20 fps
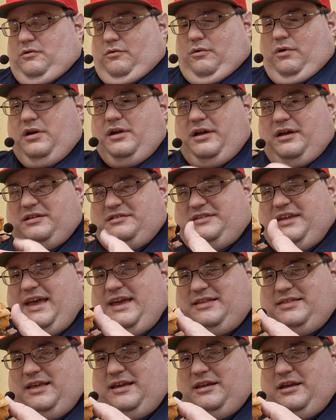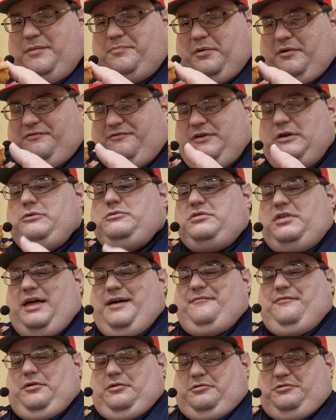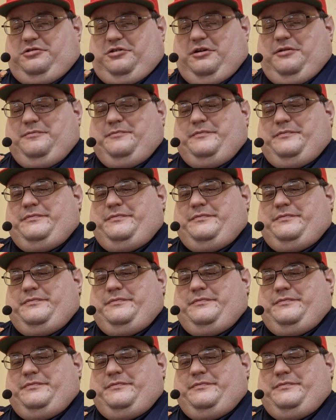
We're going to take that up a few levels